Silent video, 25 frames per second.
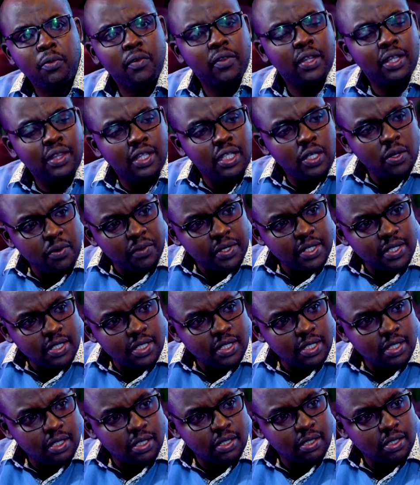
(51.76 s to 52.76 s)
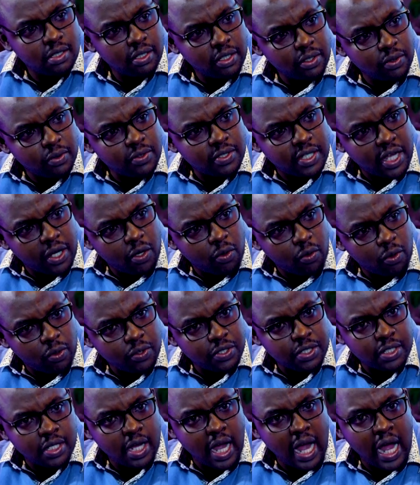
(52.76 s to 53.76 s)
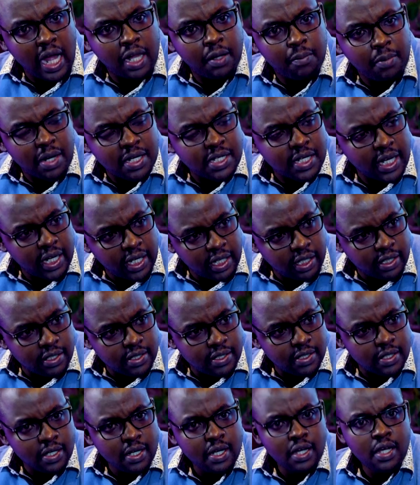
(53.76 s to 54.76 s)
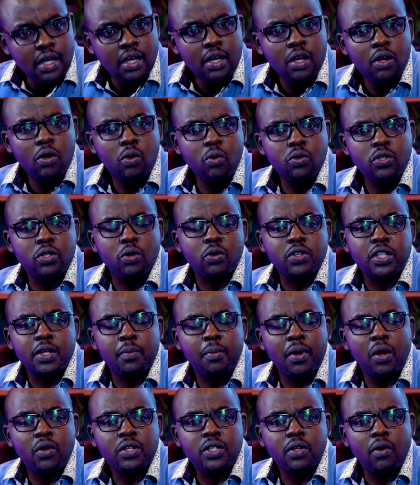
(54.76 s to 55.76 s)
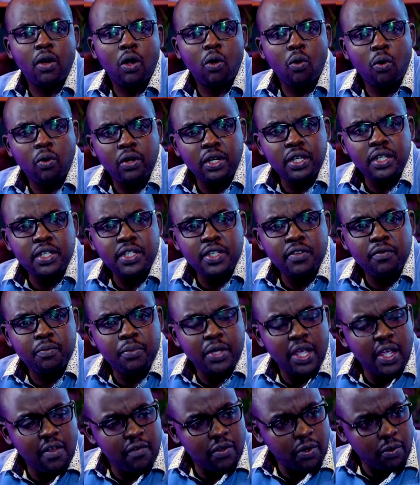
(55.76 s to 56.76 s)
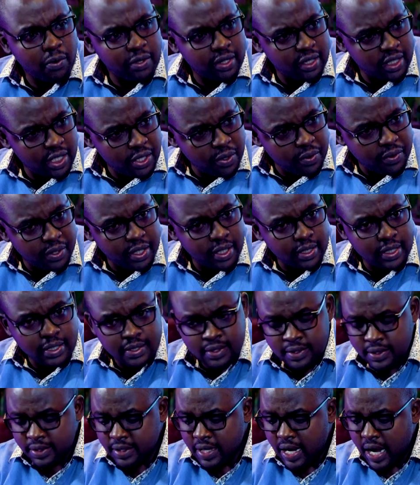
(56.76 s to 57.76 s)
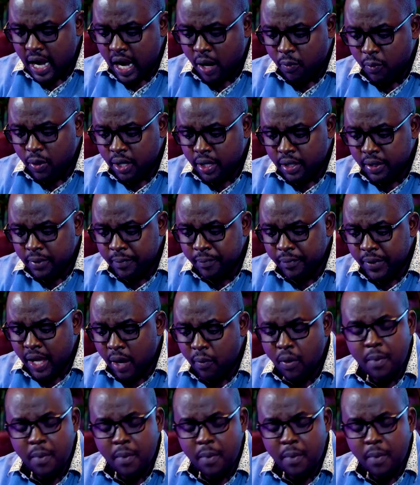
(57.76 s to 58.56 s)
the theorists in, you know, psychology, Albert Ellis, who talks about our cognitive behavioral theory, that our